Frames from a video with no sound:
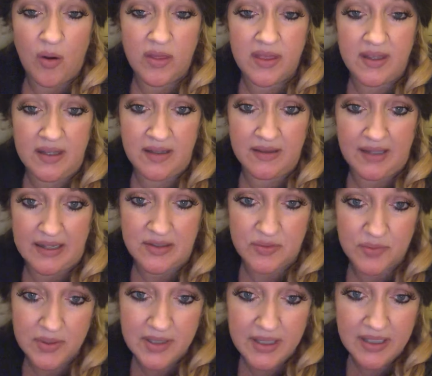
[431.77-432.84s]
then that's
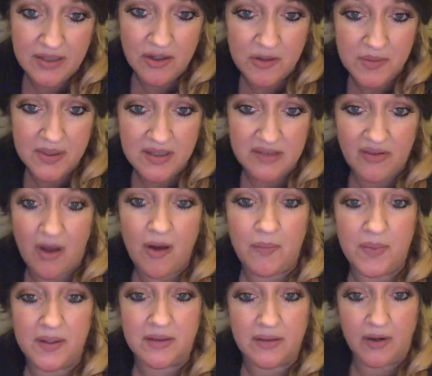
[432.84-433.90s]
really nobody's fault
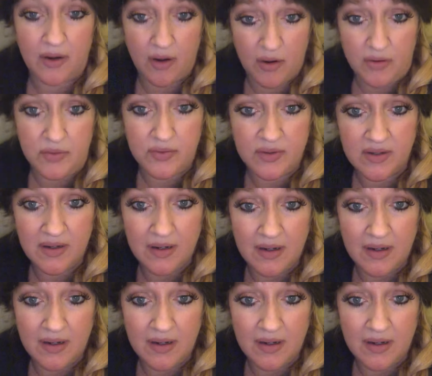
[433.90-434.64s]
but their own,